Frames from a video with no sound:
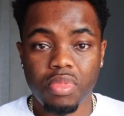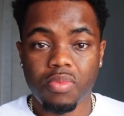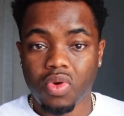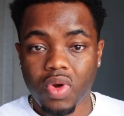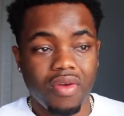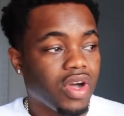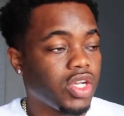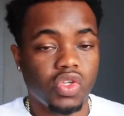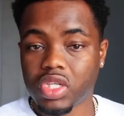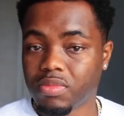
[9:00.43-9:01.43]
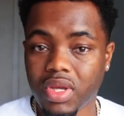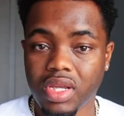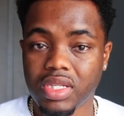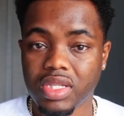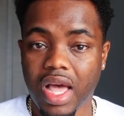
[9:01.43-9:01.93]
people who have hundreds of
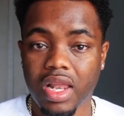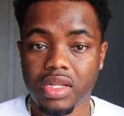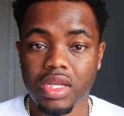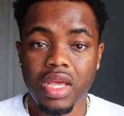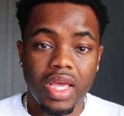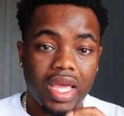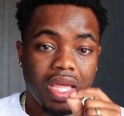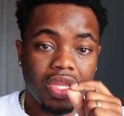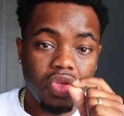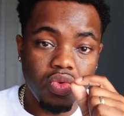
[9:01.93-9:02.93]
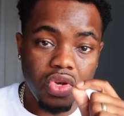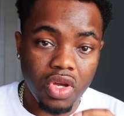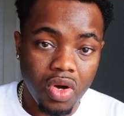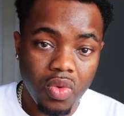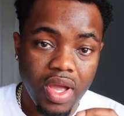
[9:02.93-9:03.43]
millions of dollars, and you
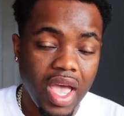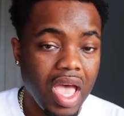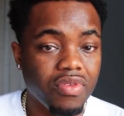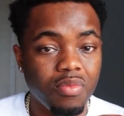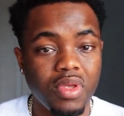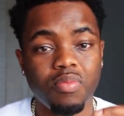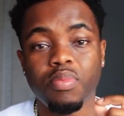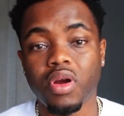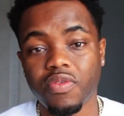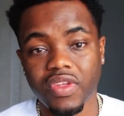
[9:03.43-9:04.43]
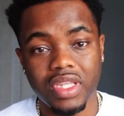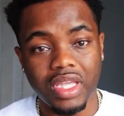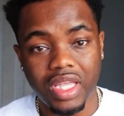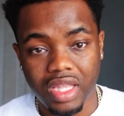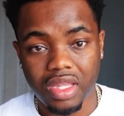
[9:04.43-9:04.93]
don't have to be perfect to
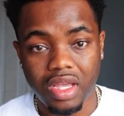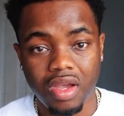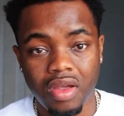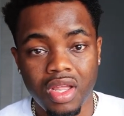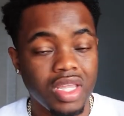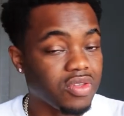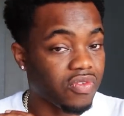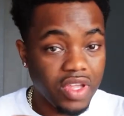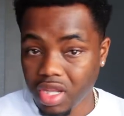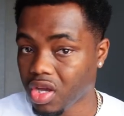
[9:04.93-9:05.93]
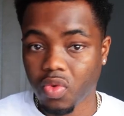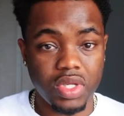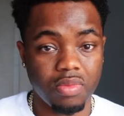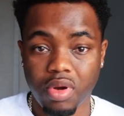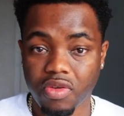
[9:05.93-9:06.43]
get there. This video
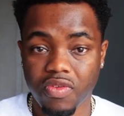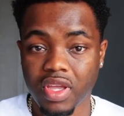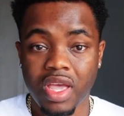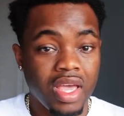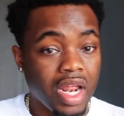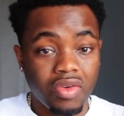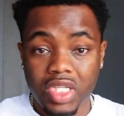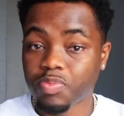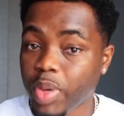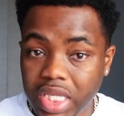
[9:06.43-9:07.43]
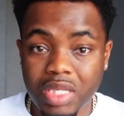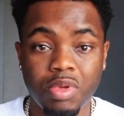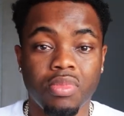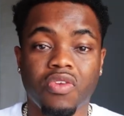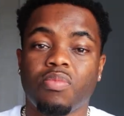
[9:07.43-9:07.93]
isn't perfect, and I don't expect it to
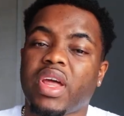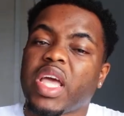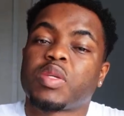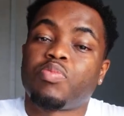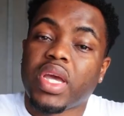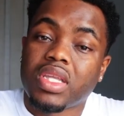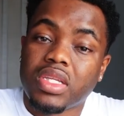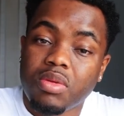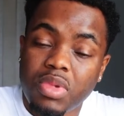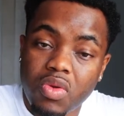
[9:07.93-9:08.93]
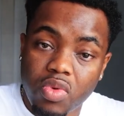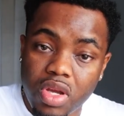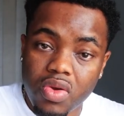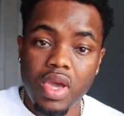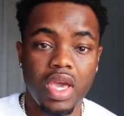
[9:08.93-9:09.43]
be perfect, but I expect it to be
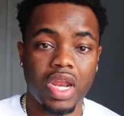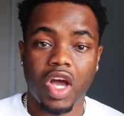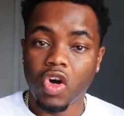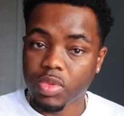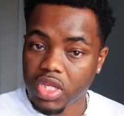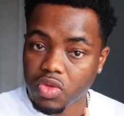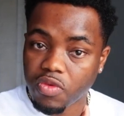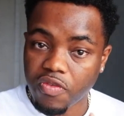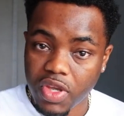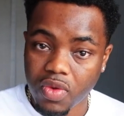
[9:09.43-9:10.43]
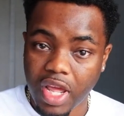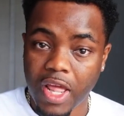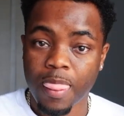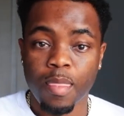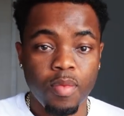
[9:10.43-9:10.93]
real, and I hope that you feel that.